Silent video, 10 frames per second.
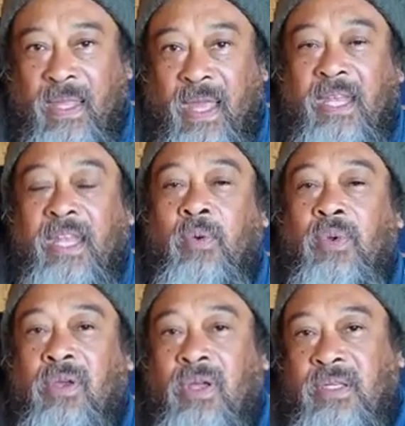And they
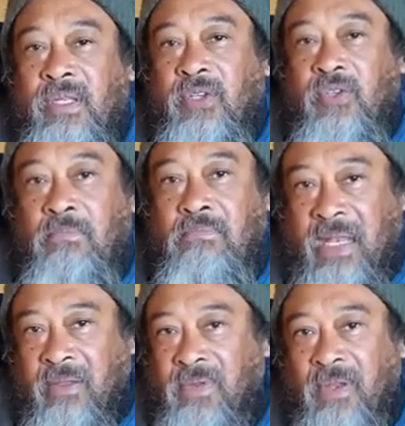will continue to
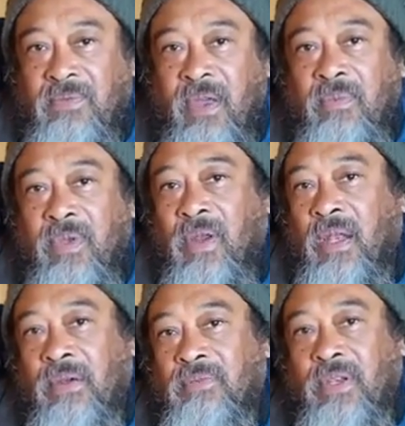benefit from your
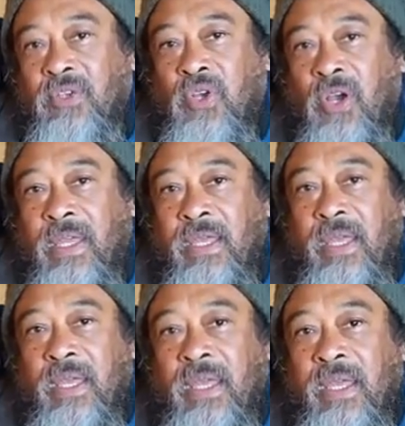love and joy
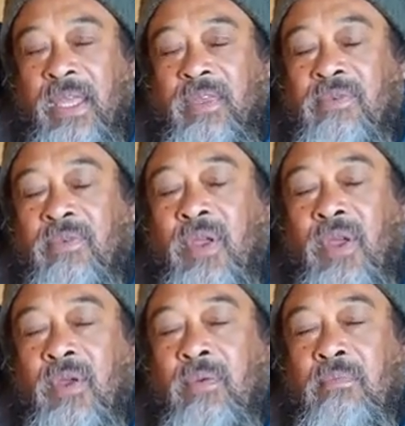even
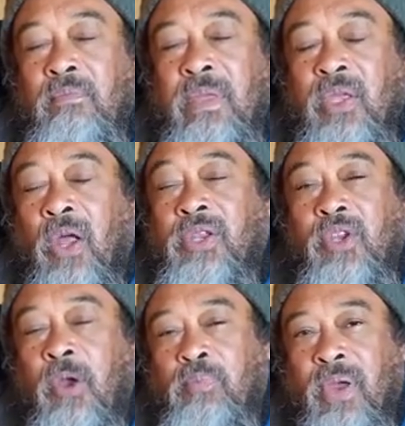beyond
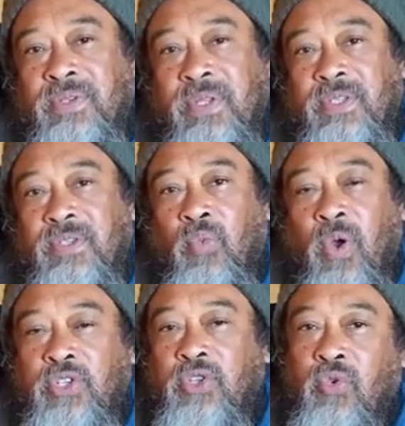your presence.
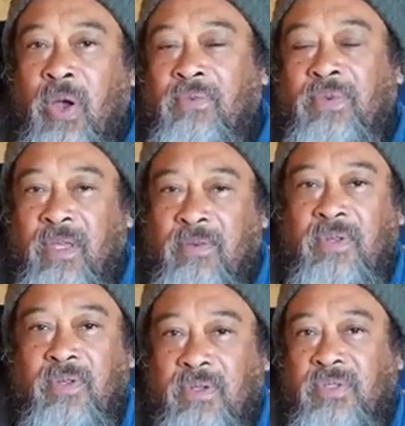What you have
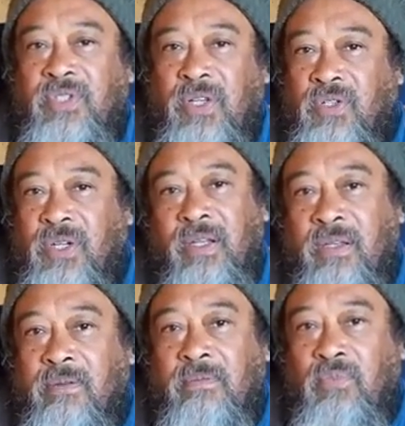given those
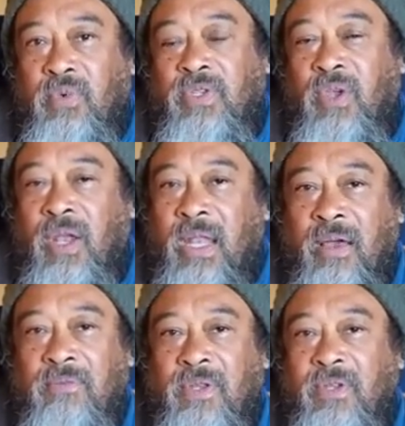children with your
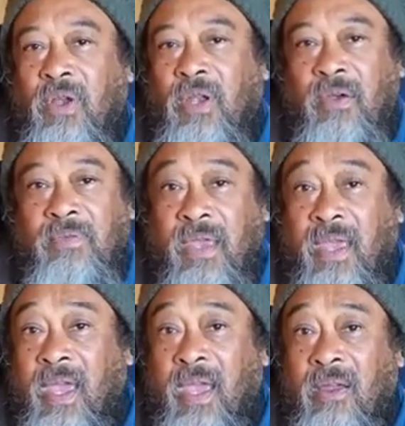love and your loving
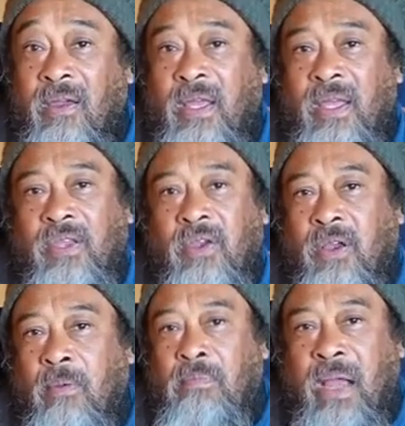care, your
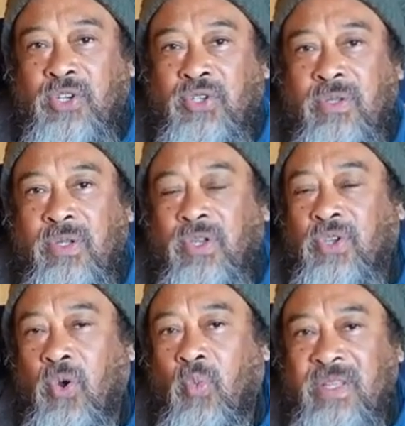compassion,
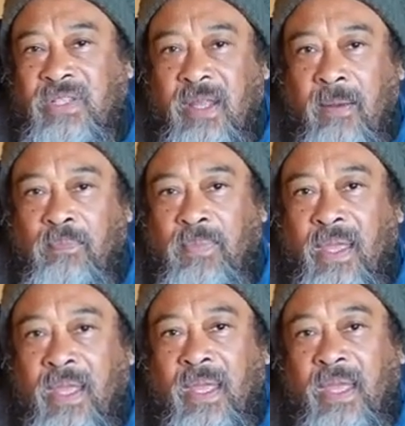your wisdom,
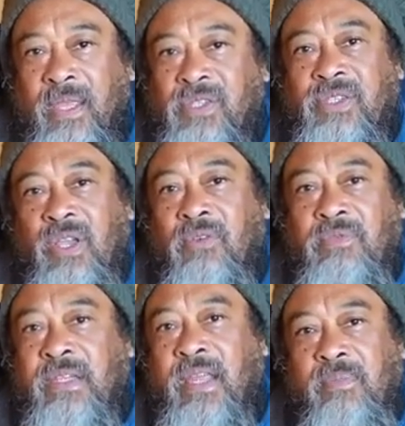is
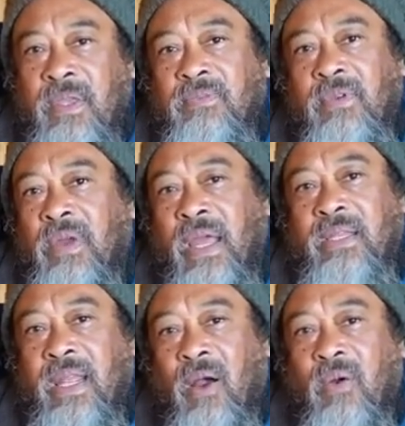serving them even
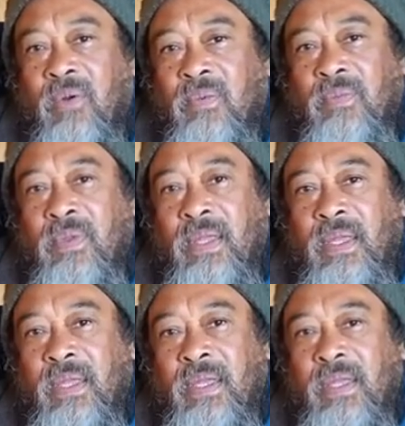right now.
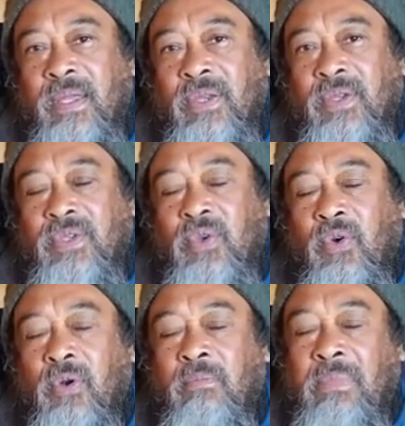
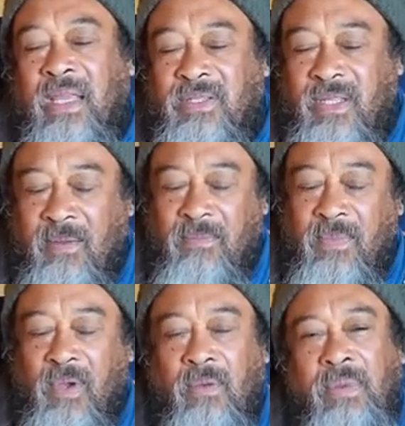So bless them,
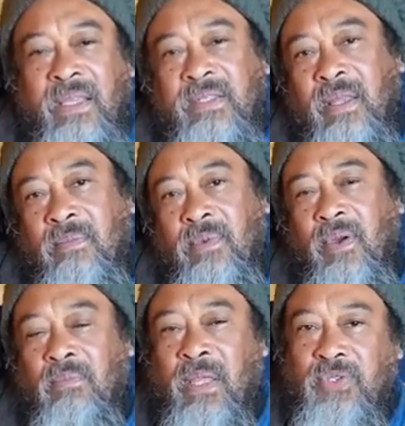God
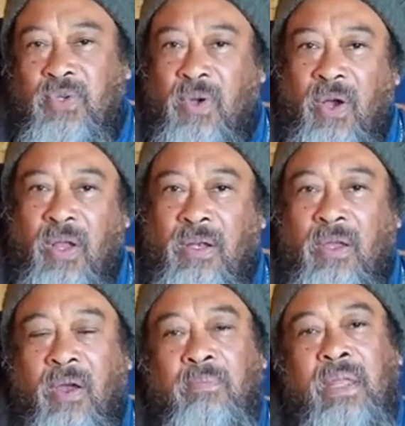bless you all.
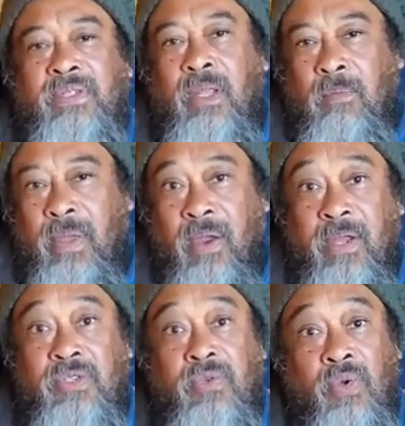God bless their
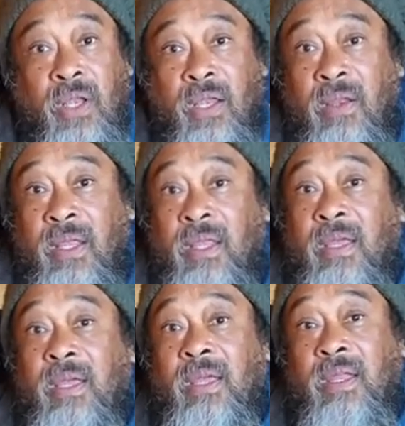parents who clearly
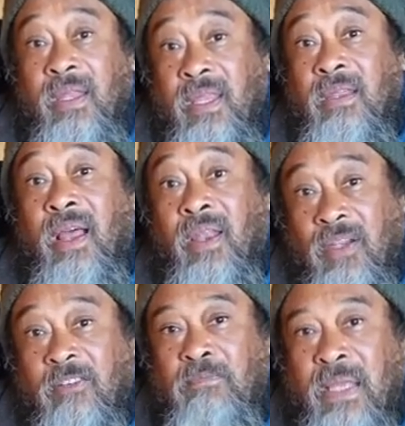need a
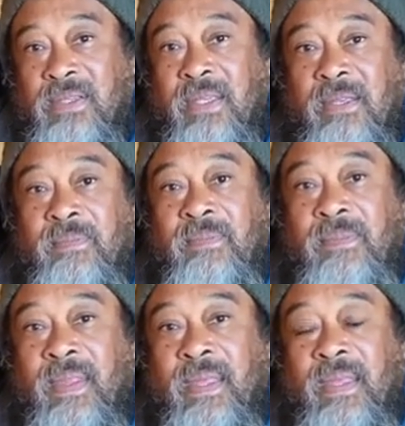lot of blessing.
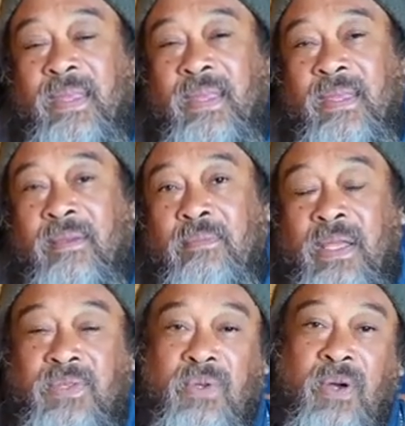
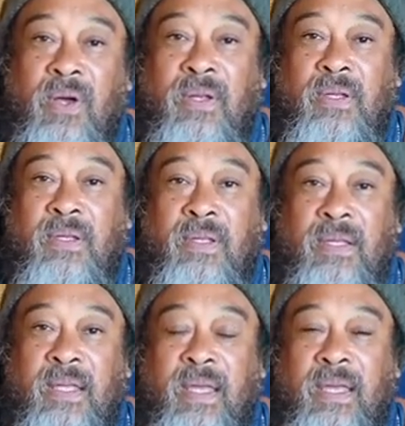Bless you all,
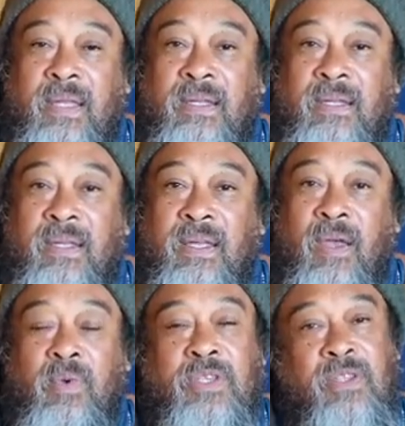and
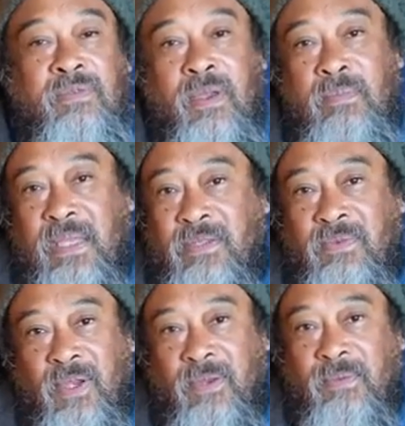I wish the very best
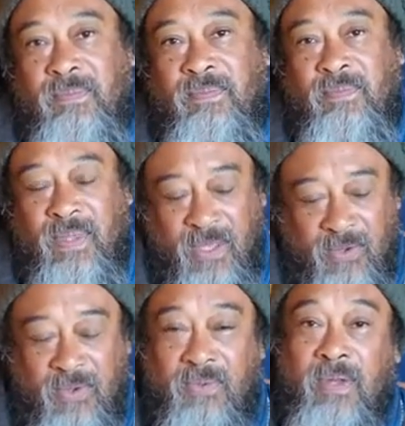for you.
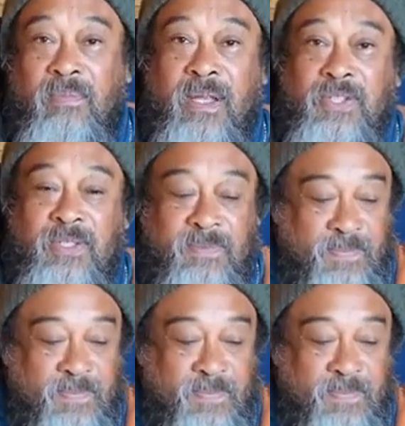Thank you very much.